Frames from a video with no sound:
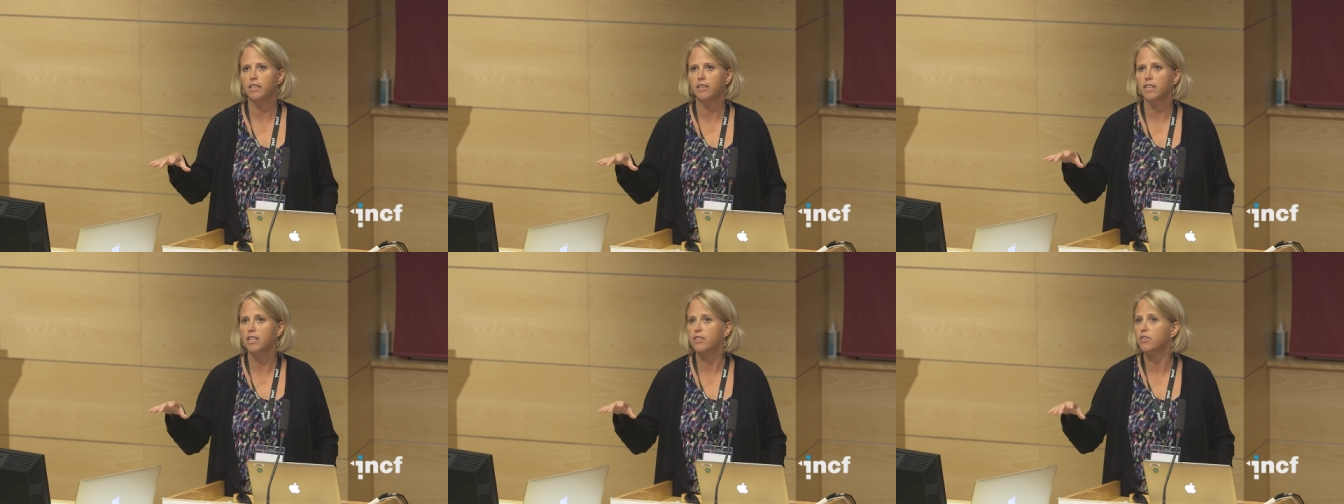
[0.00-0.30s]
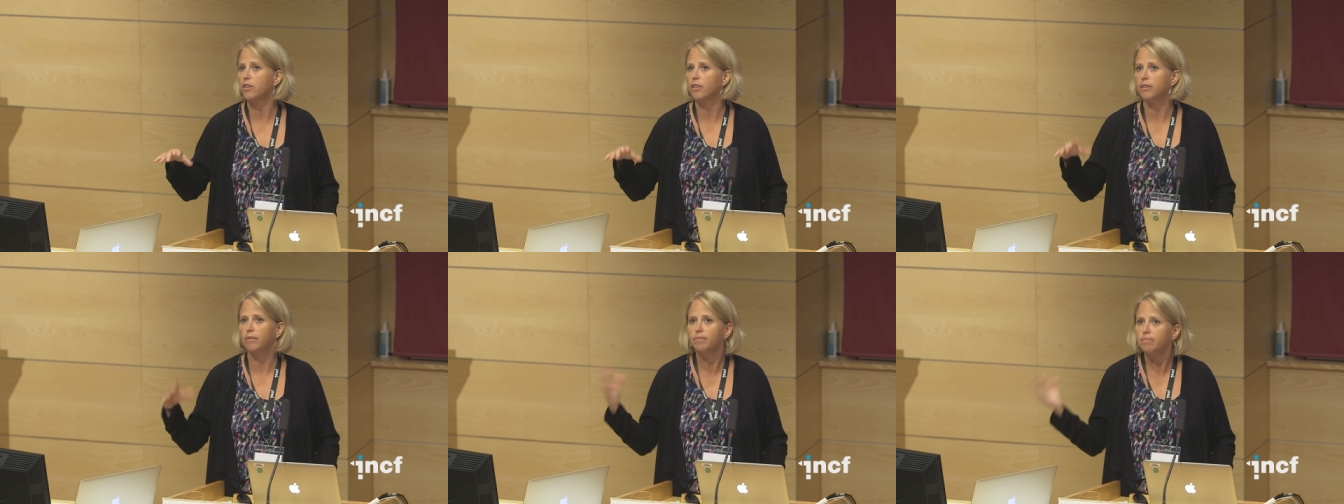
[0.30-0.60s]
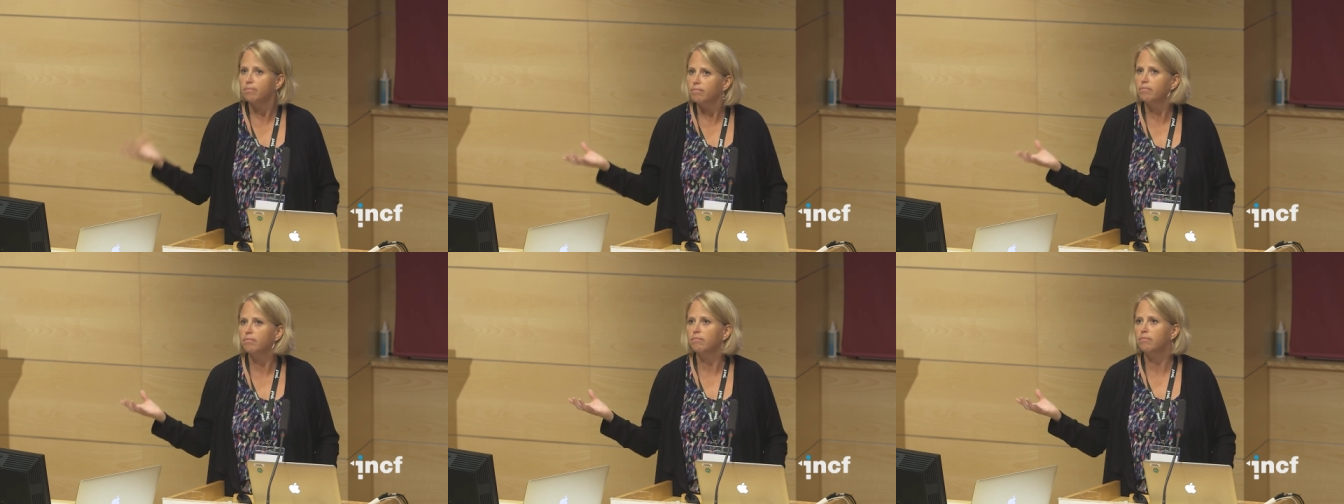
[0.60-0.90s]
and these are
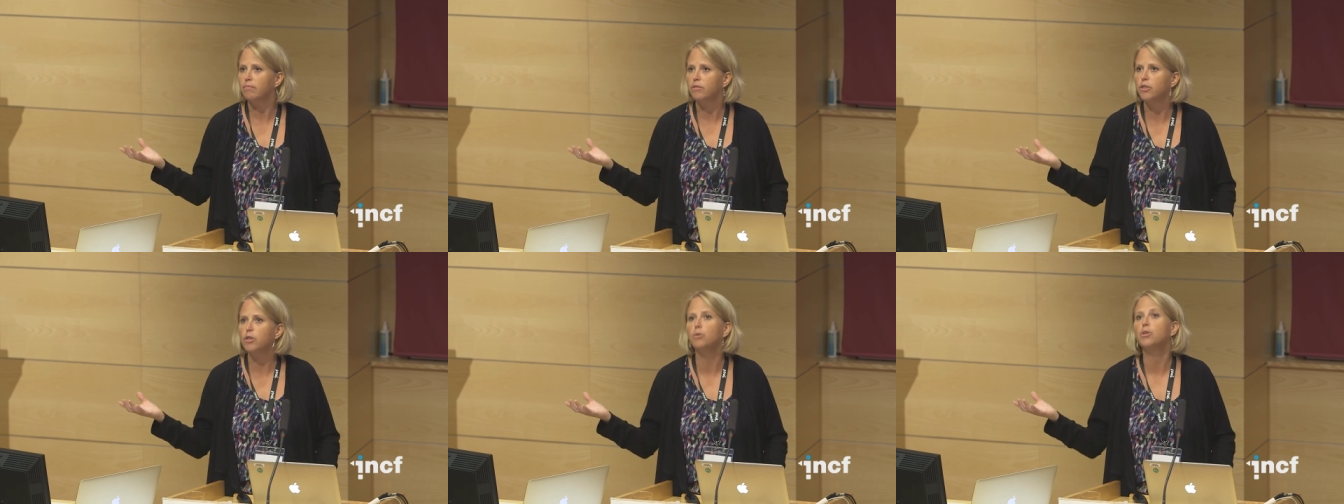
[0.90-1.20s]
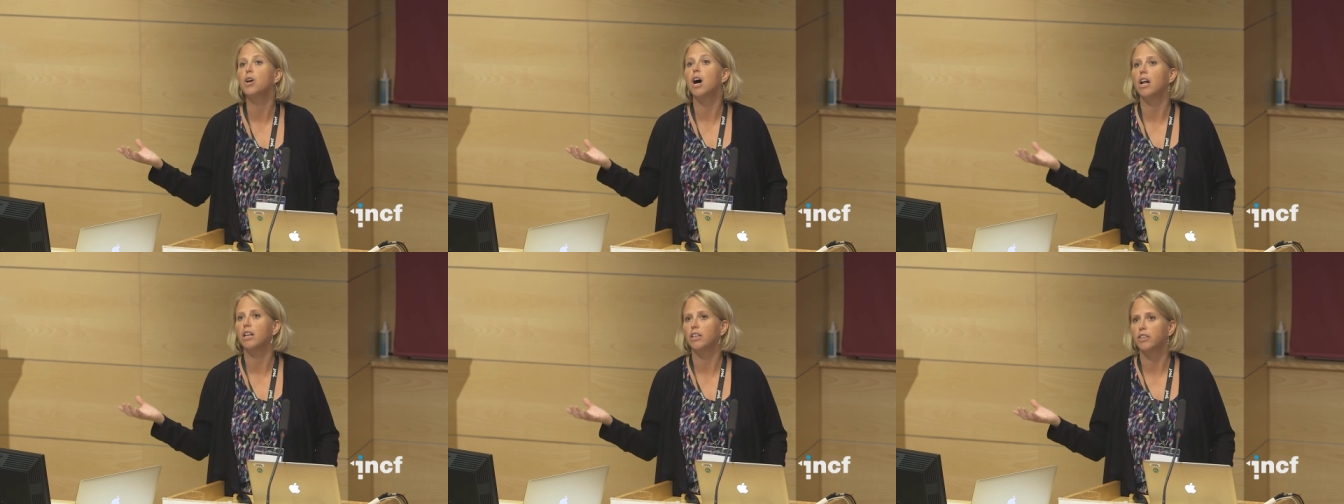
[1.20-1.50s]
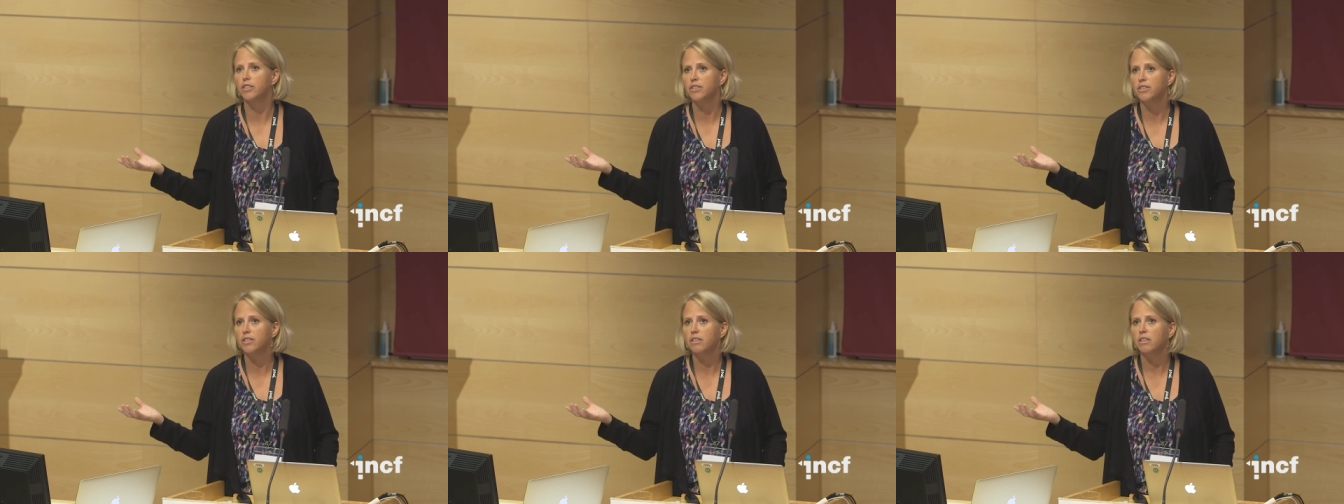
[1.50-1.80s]
new
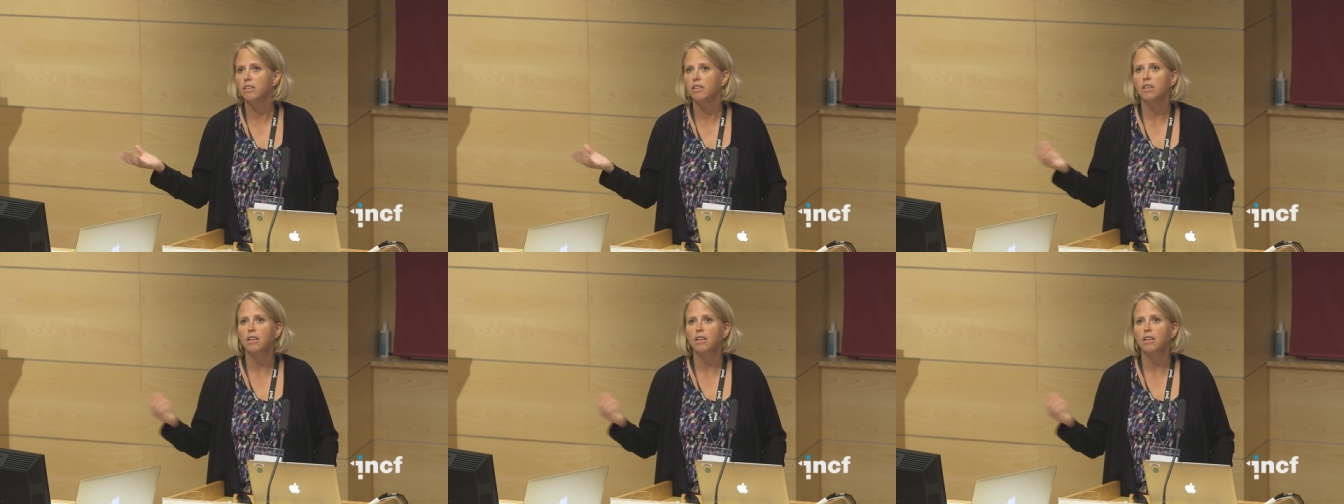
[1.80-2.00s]
dollars.